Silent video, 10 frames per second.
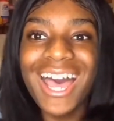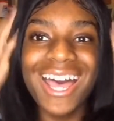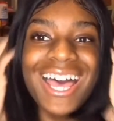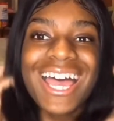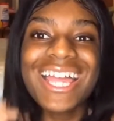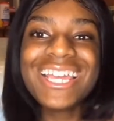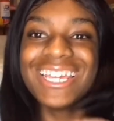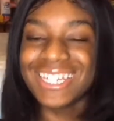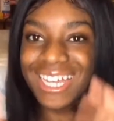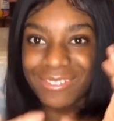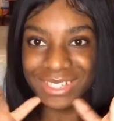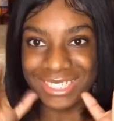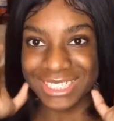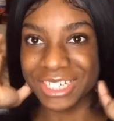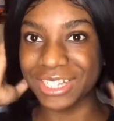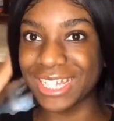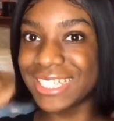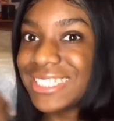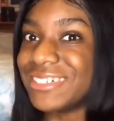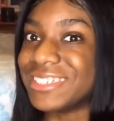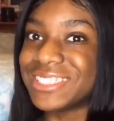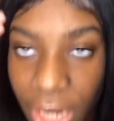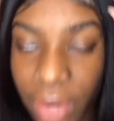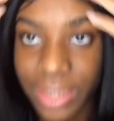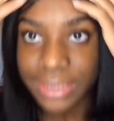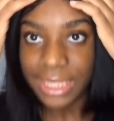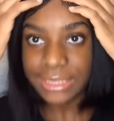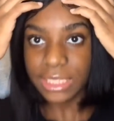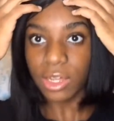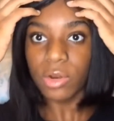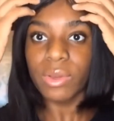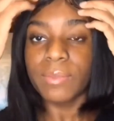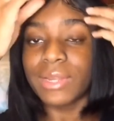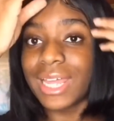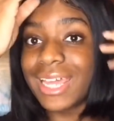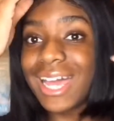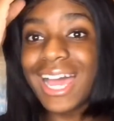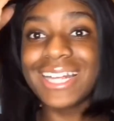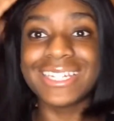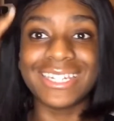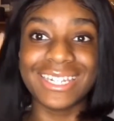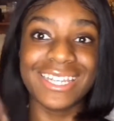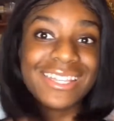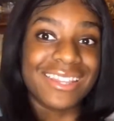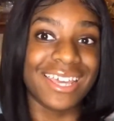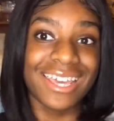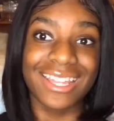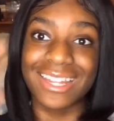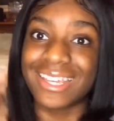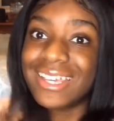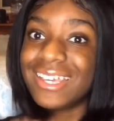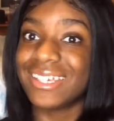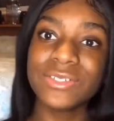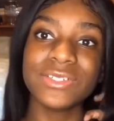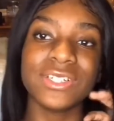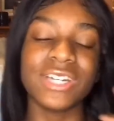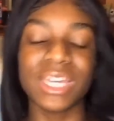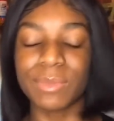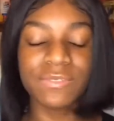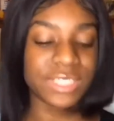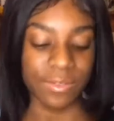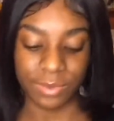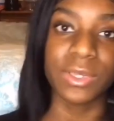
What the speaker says: I cannot with this hair. Like, this hair is so, it's not straight all the way, but like, I did that. Like, okay, I'm off topic.